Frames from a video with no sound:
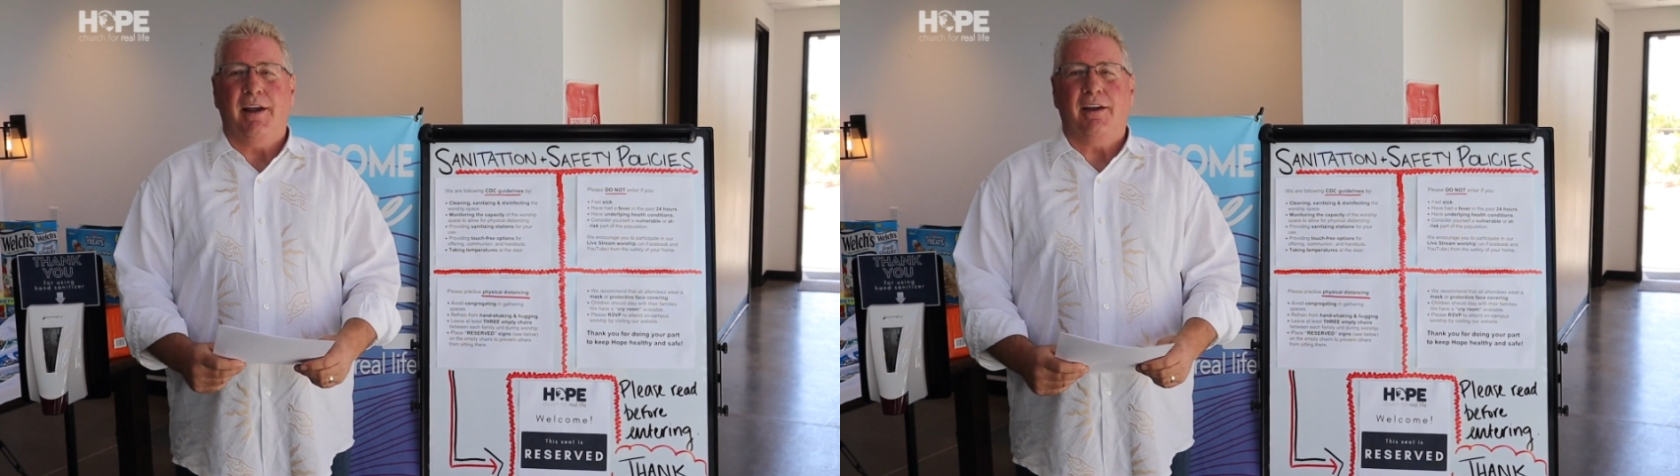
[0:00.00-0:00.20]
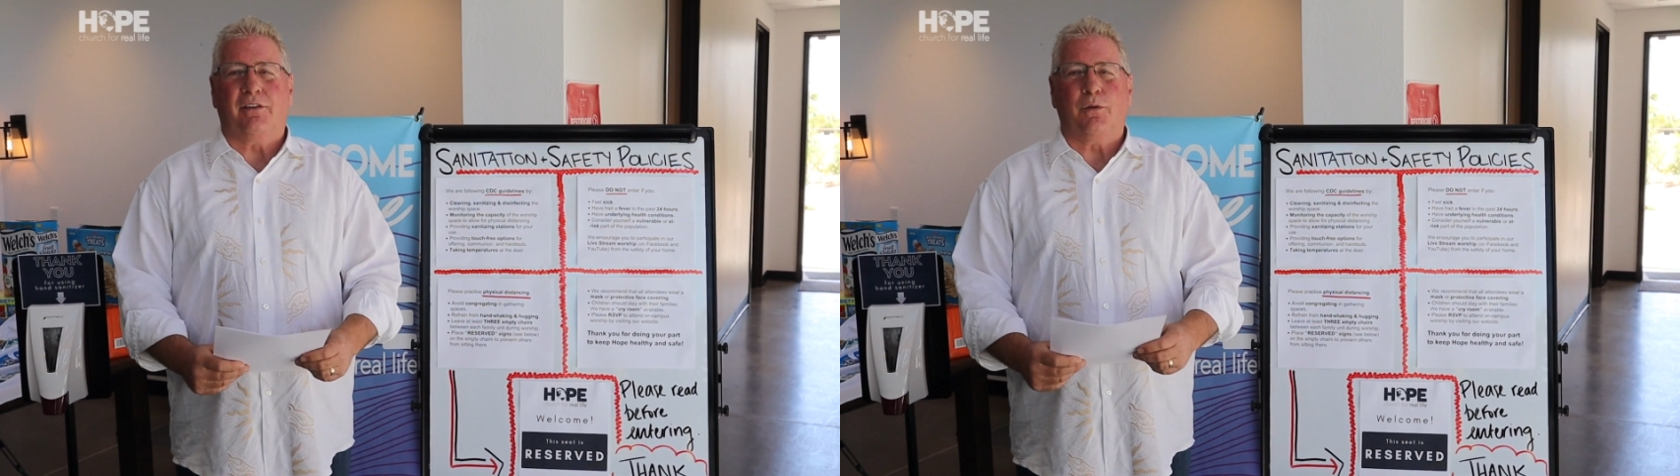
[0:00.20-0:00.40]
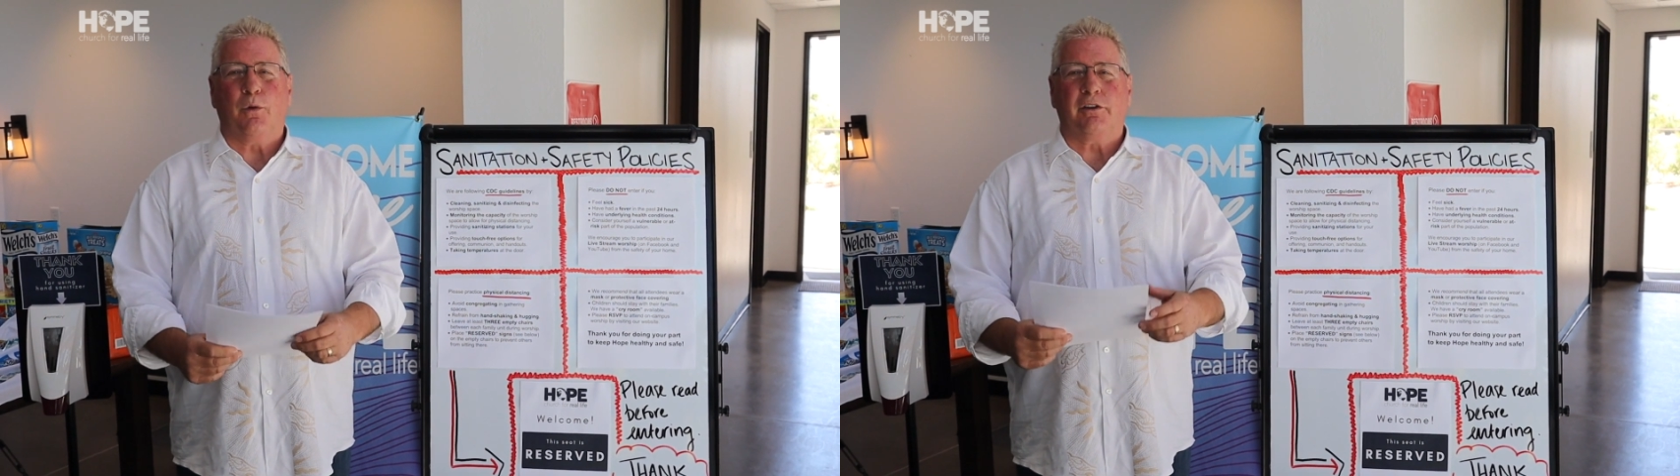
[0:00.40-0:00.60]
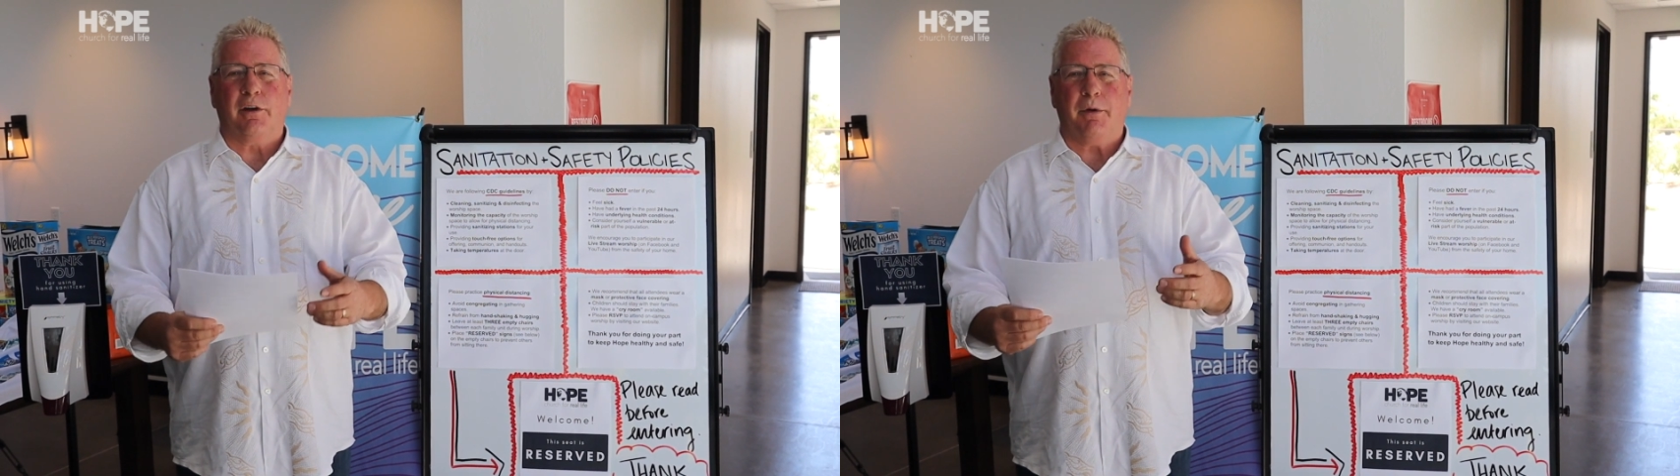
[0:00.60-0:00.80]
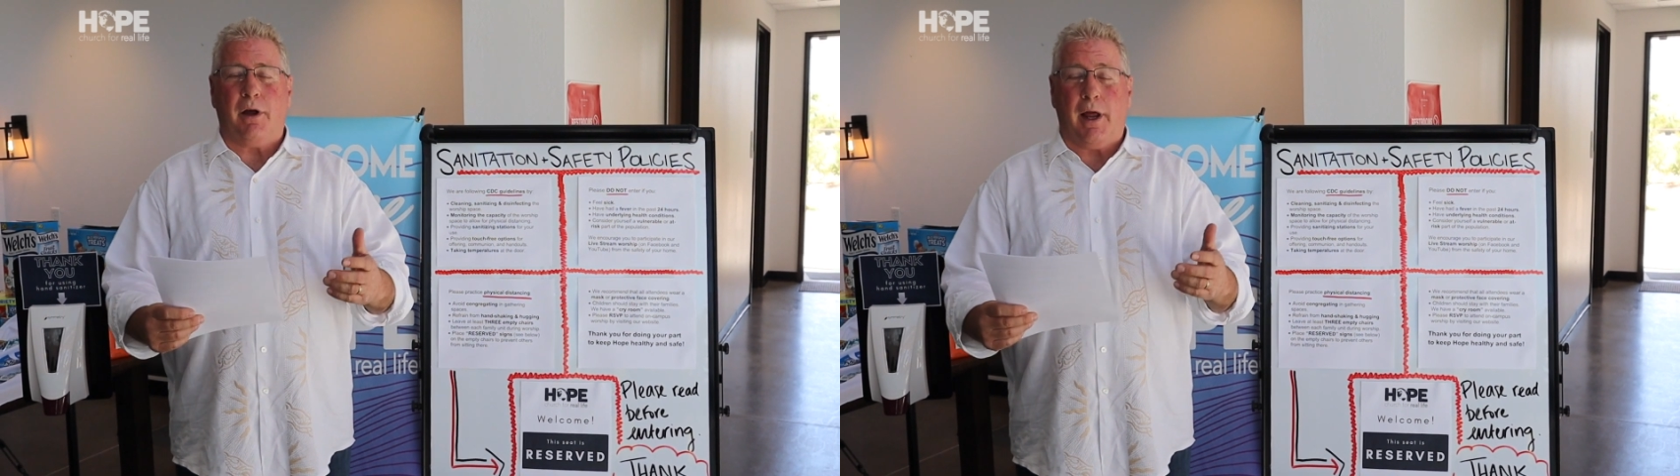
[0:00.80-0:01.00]
is to
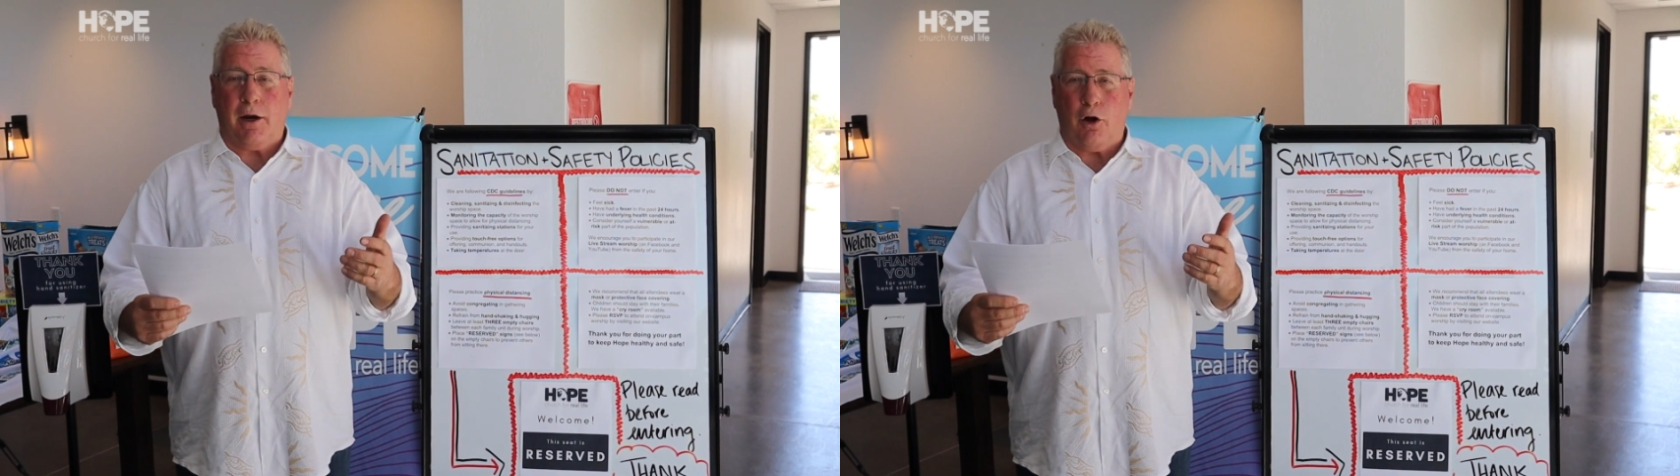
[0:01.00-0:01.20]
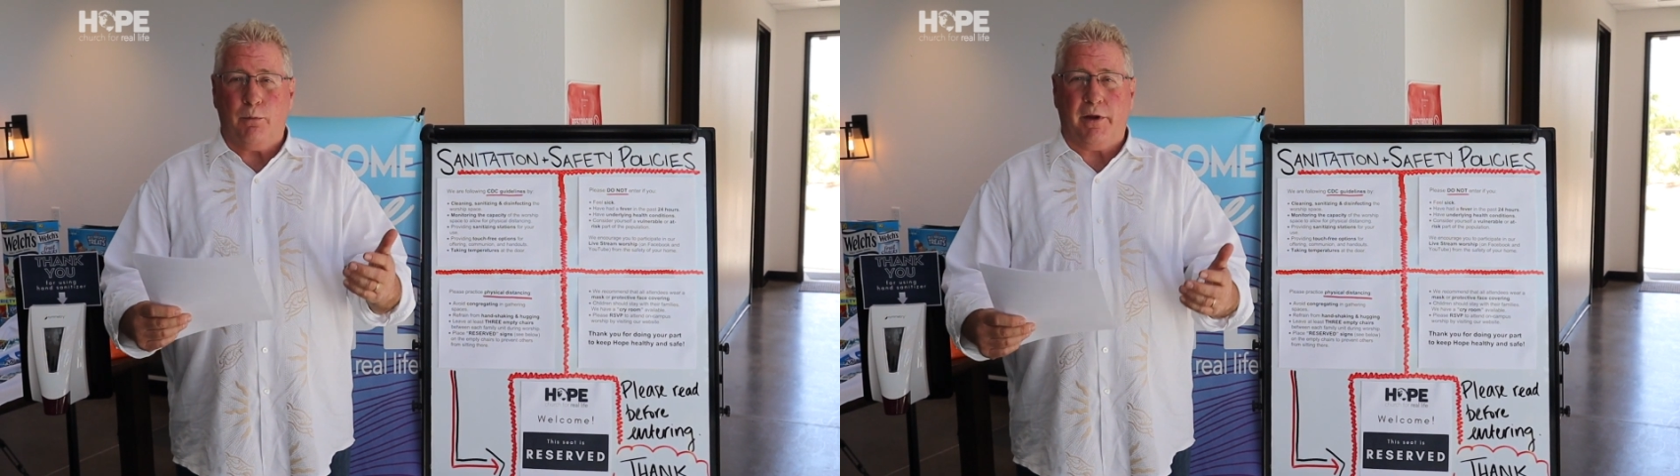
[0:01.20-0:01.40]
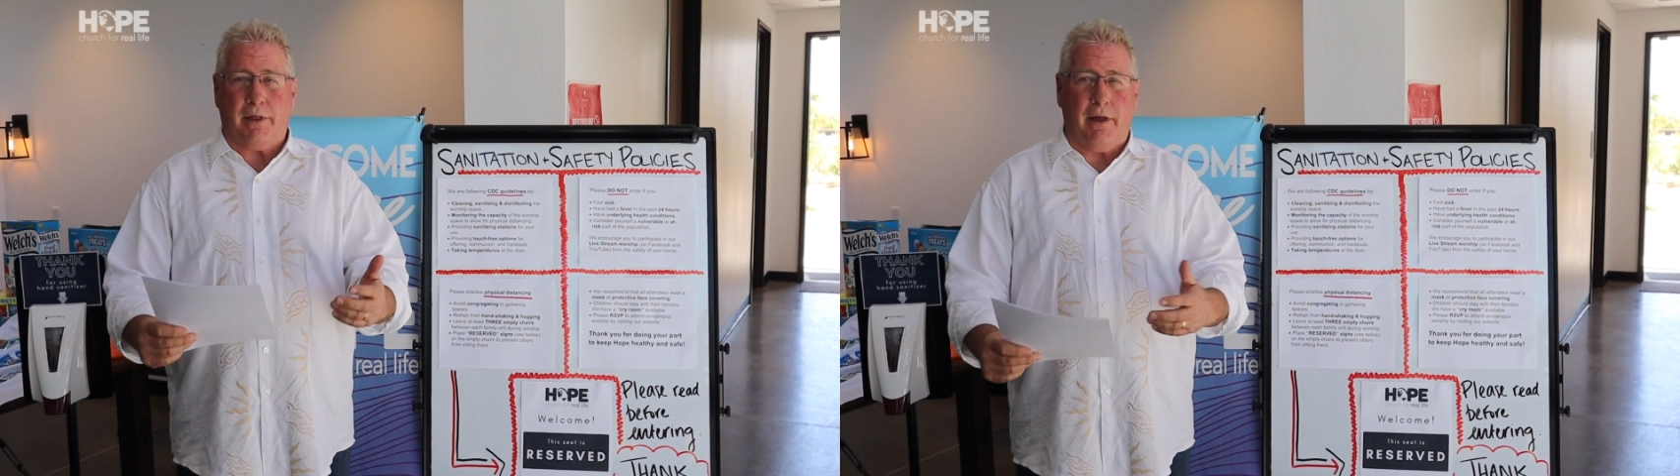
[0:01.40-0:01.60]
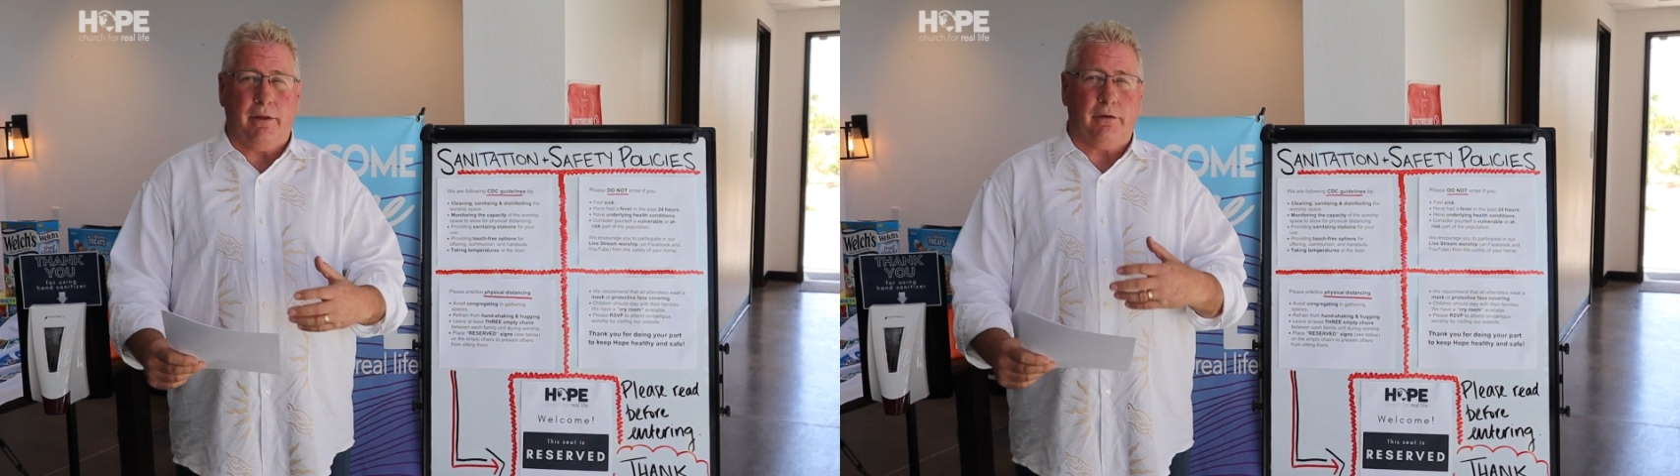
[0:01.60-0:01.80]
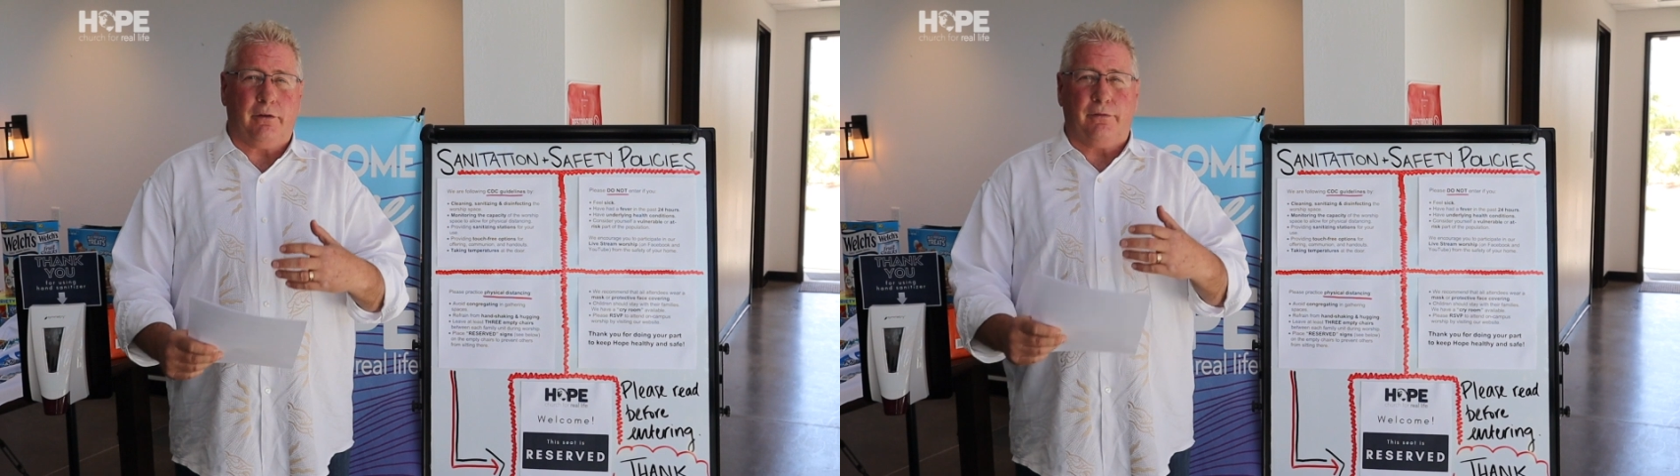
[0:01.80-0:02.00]
worship at home with others,